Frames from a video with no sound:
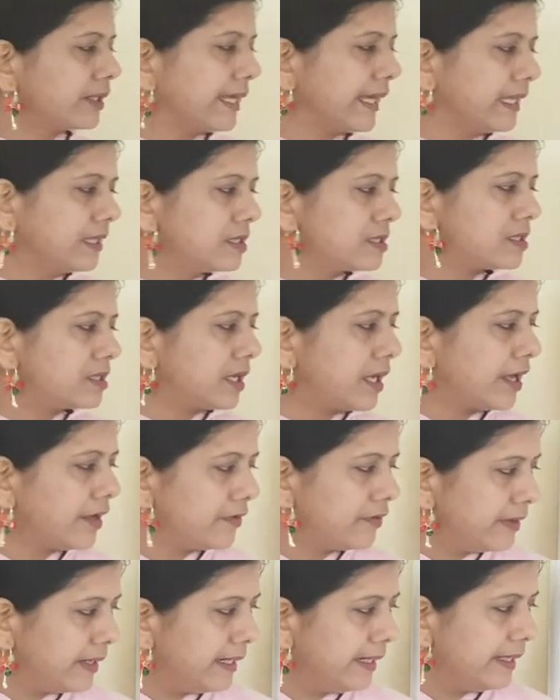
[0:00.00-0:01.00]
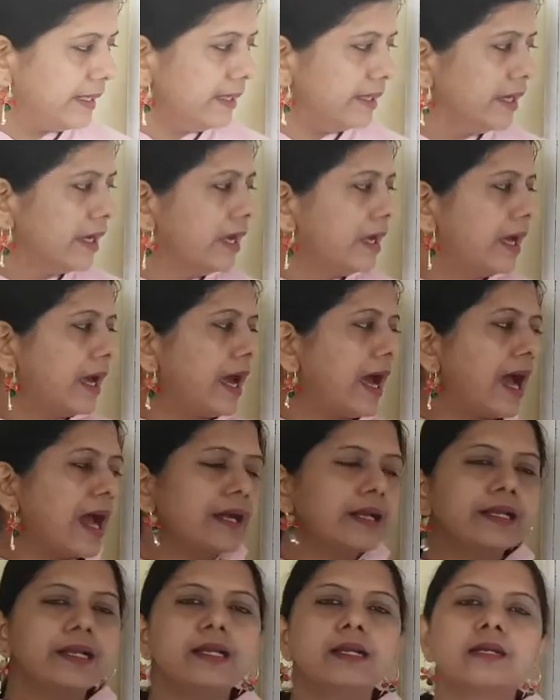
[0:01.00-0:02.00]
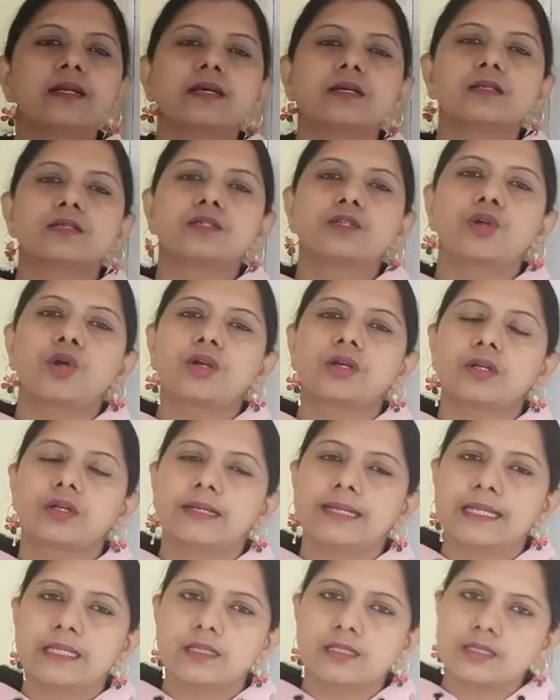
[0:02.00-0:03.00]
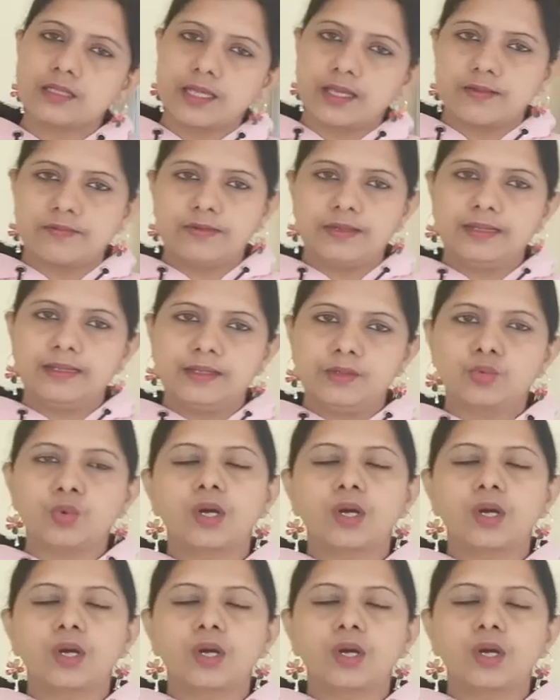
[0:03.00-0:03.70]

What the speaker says: rains heavily and it does not rain heavily.